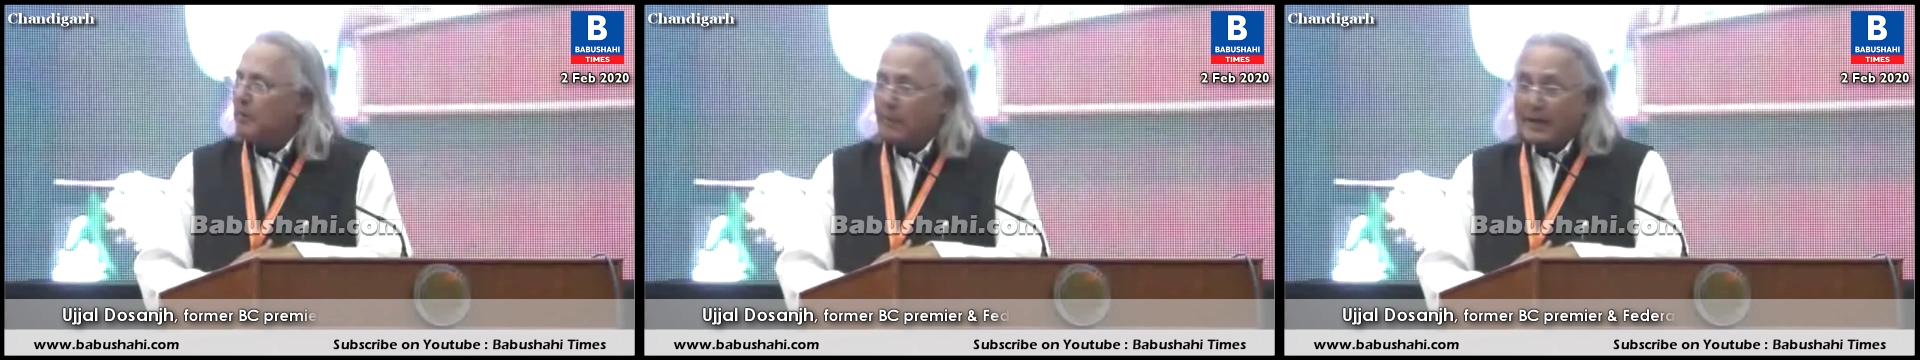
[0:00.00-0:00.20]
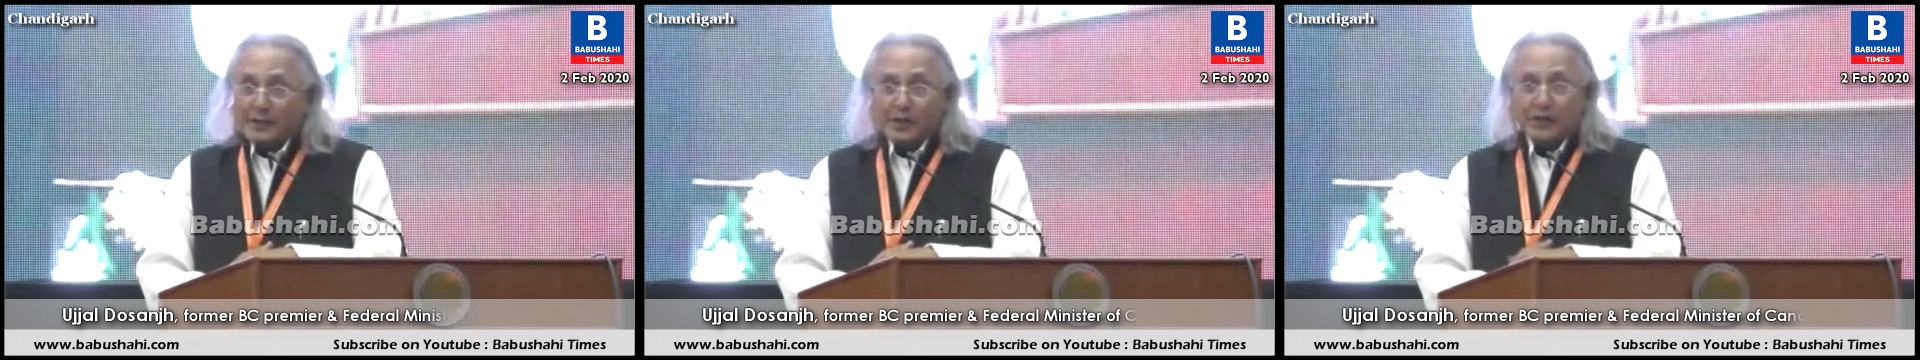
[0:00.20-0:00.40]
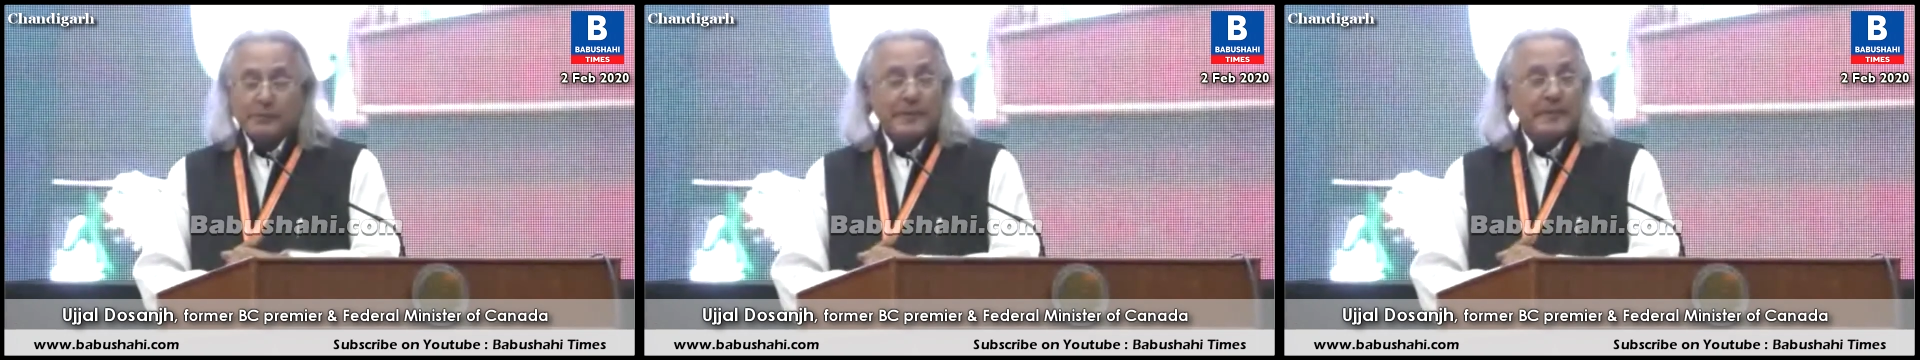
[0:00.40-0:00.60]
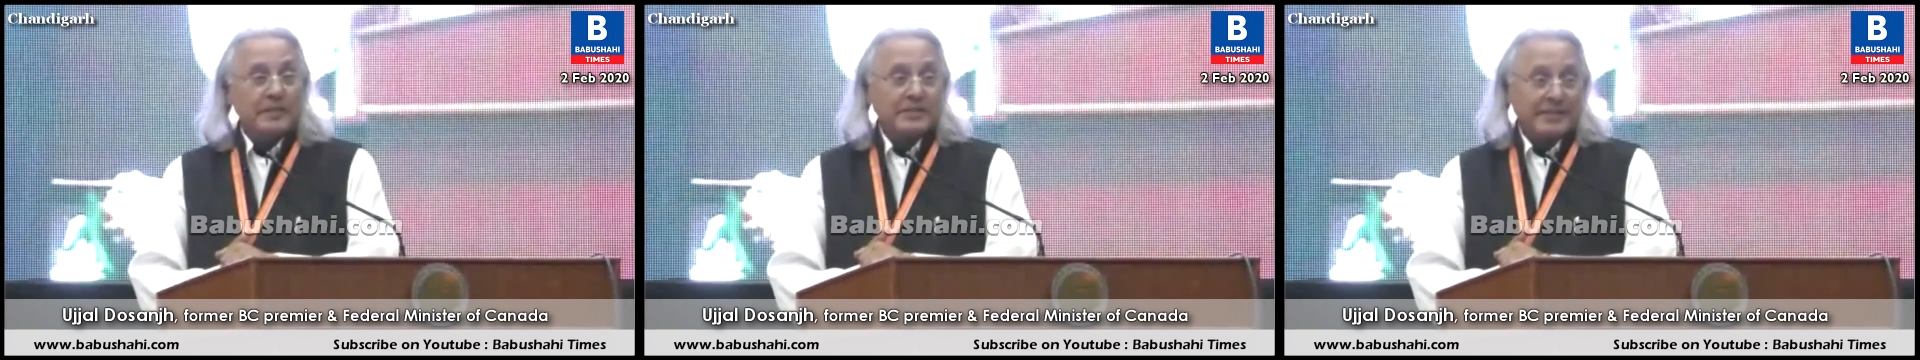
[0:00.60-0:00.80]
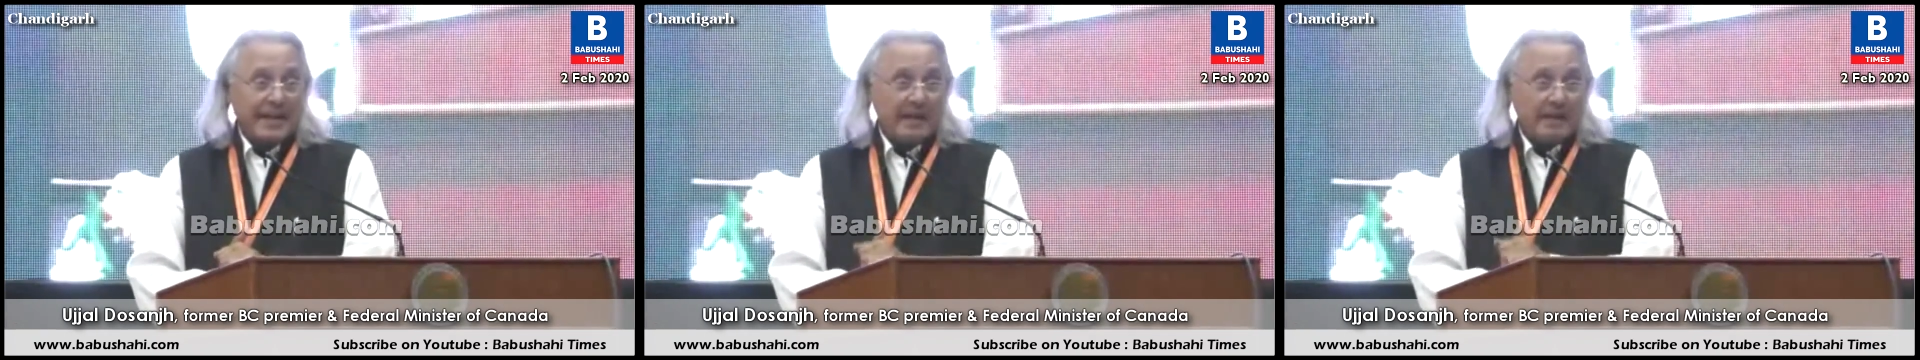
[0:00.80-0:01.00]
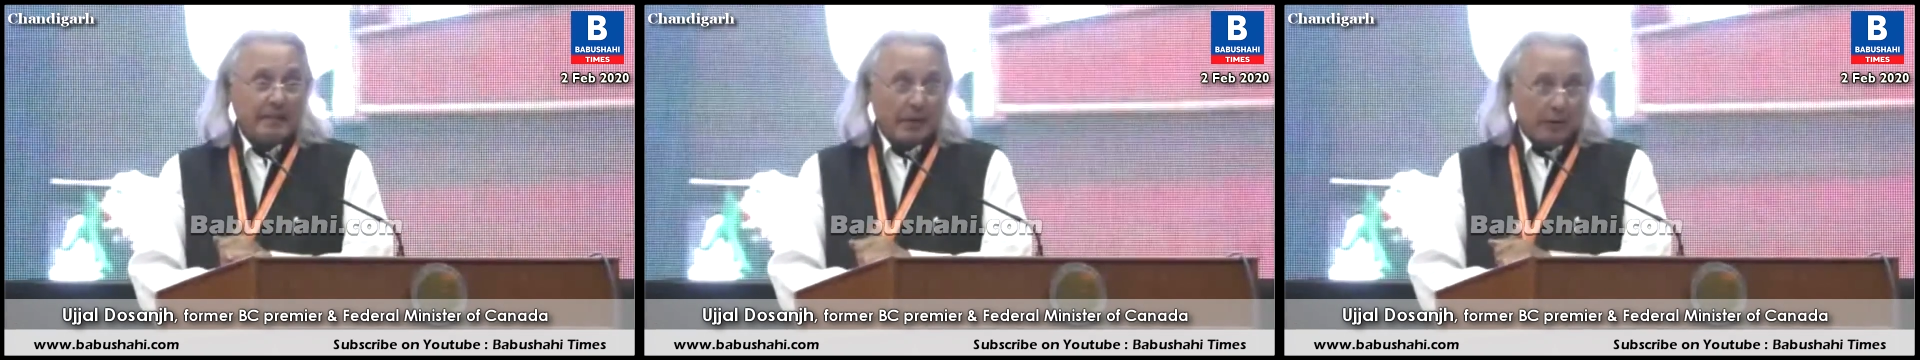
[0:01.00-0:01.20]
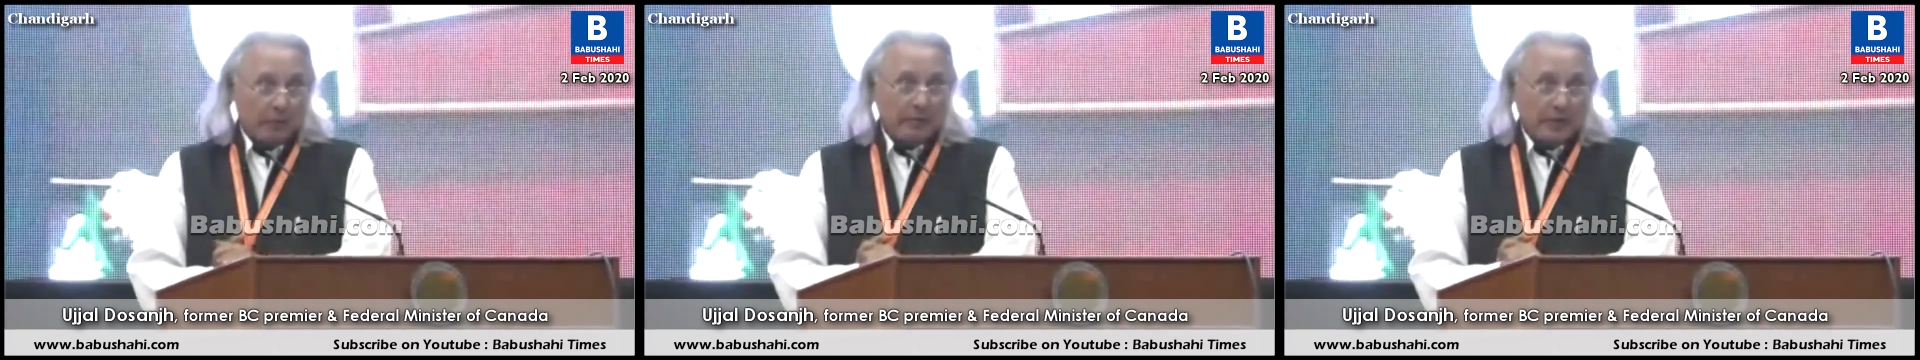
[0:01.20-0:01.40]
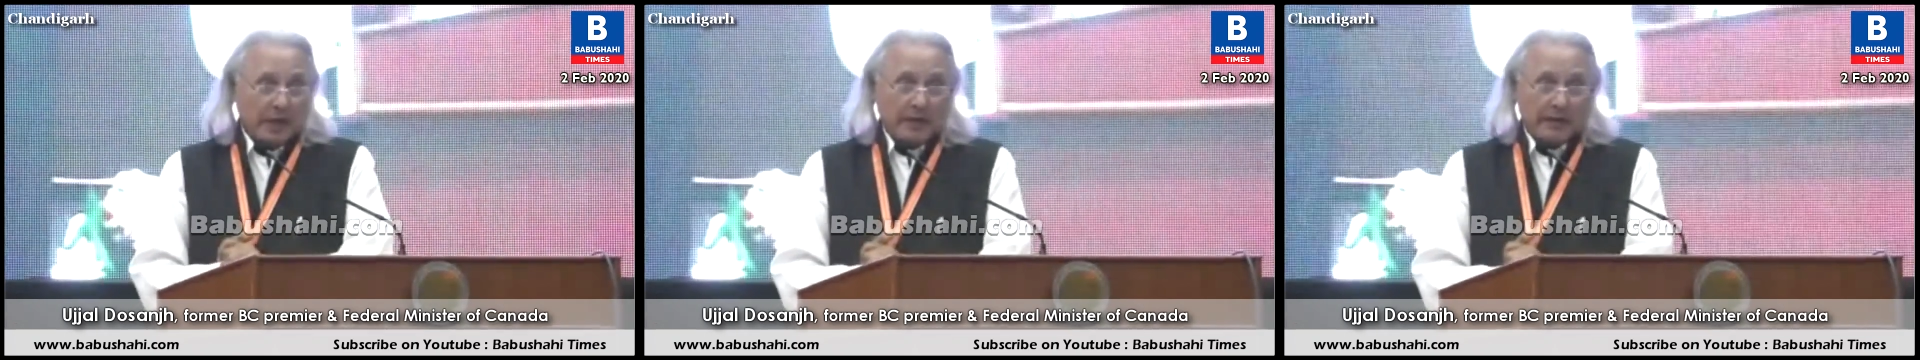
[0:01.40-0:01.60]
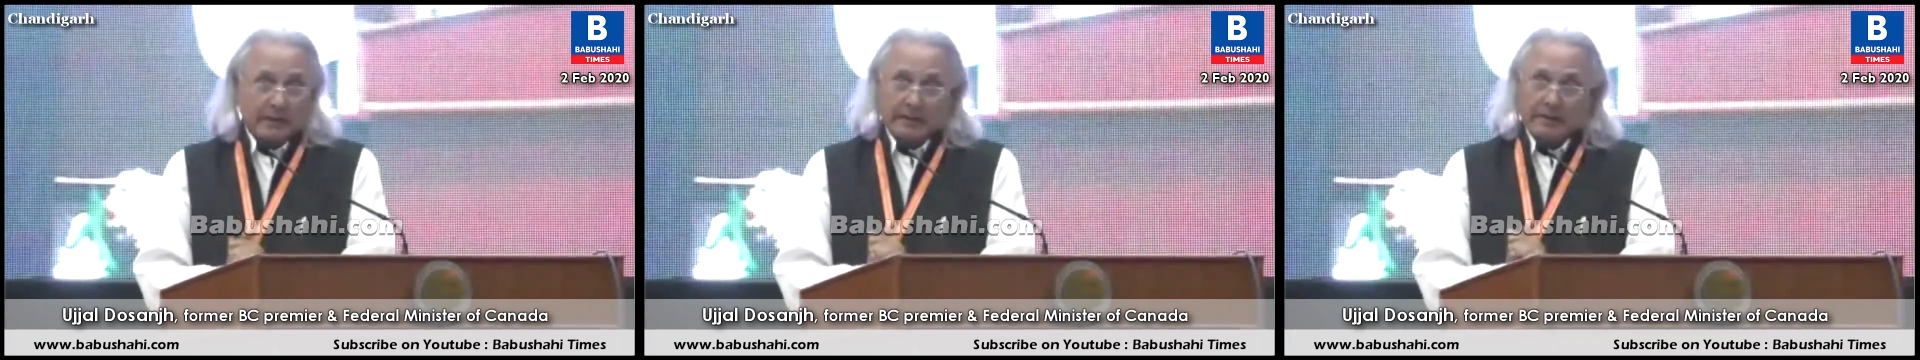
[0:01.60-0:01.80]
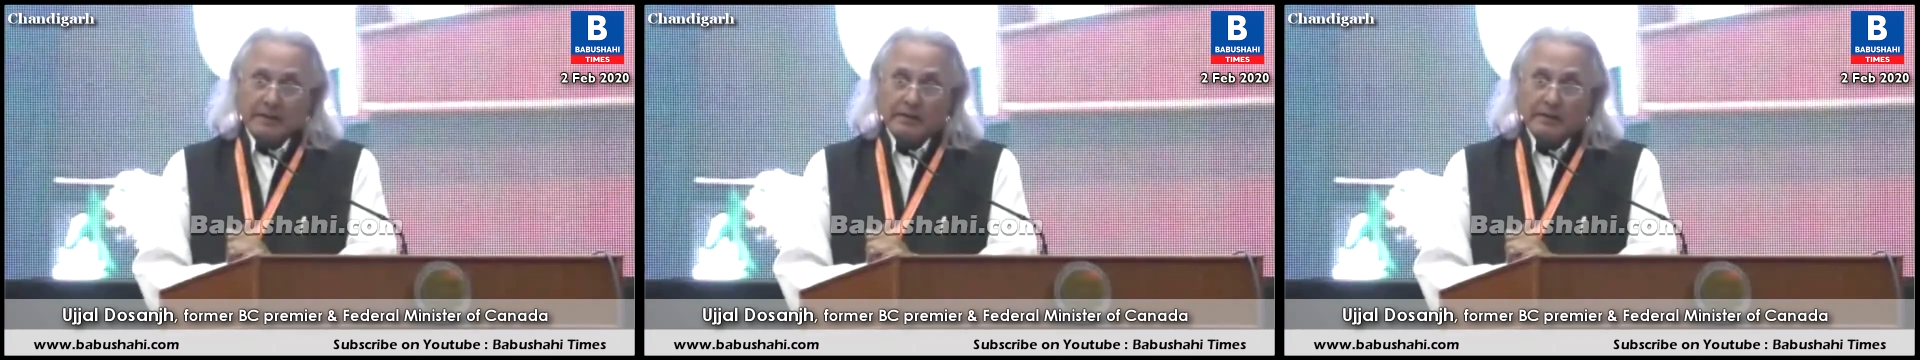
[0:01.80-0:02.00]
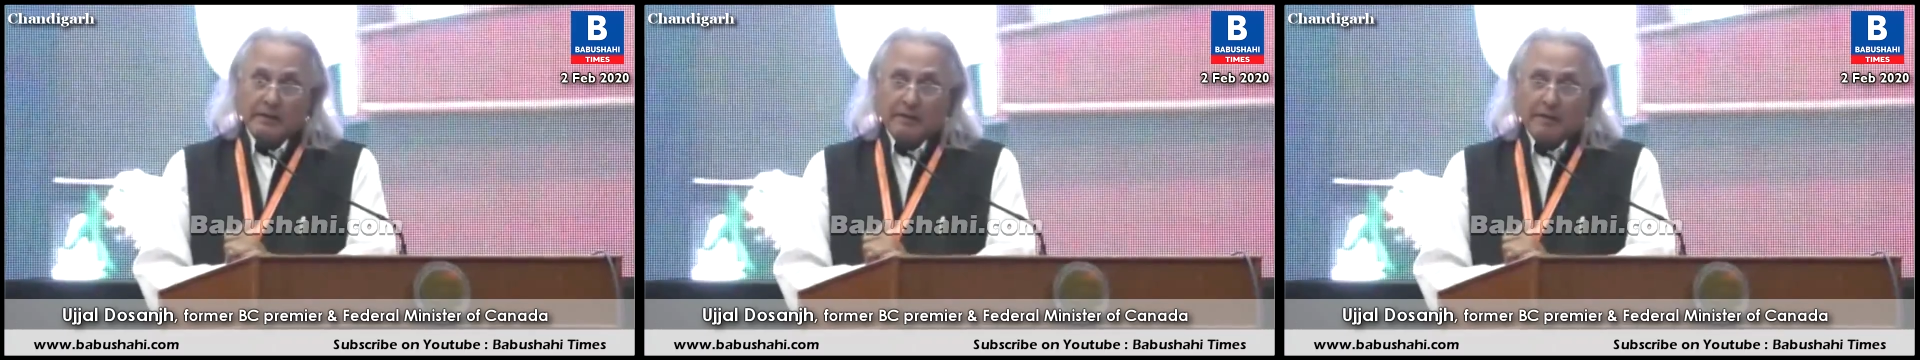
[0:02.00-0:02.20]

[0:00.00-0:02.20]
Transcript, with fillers: Much has been said about Nanak.